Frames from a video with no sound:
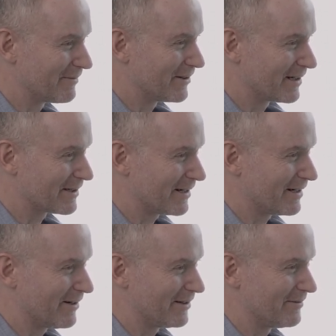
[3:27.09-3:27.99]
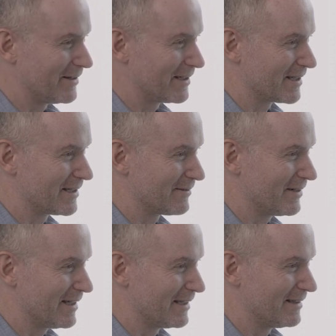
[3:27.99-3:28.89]
If you're going to try to argue for the existence of
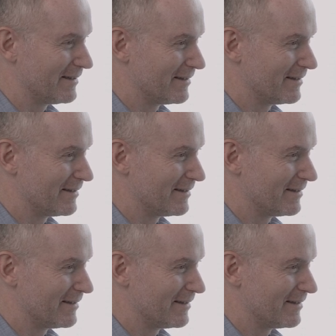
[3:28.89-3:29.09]
God,